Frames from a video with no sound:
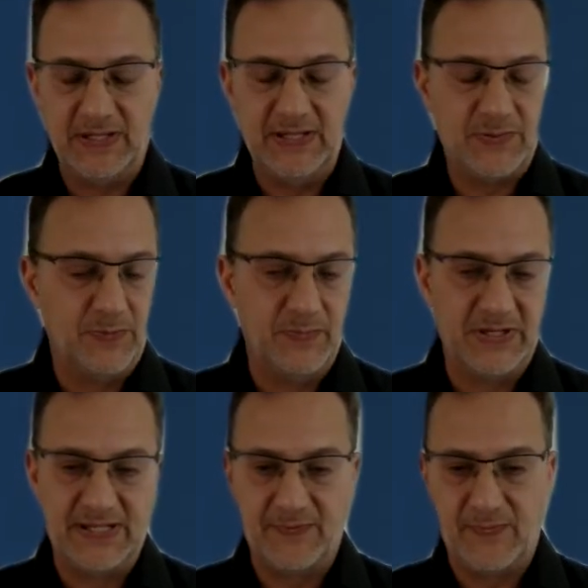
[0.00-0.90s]
Each room is
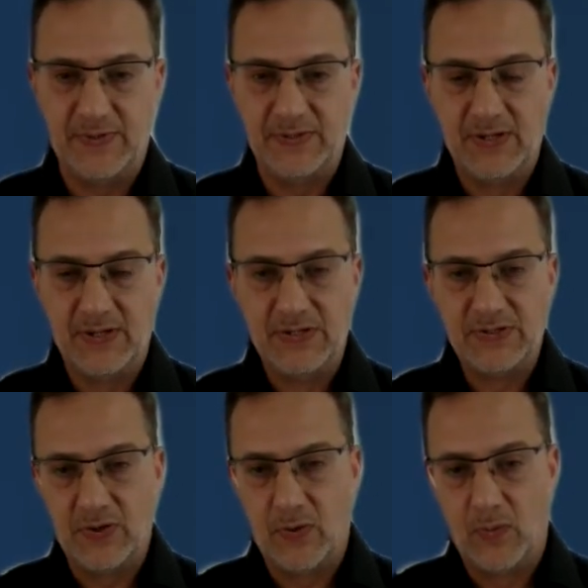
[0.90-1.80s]
different.
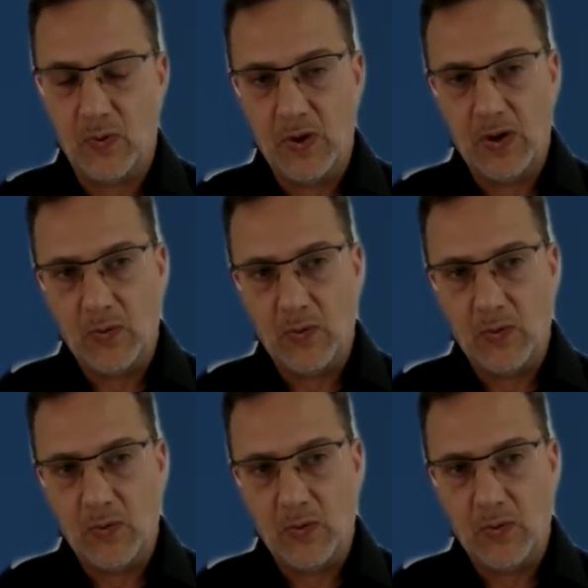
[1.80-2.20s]
So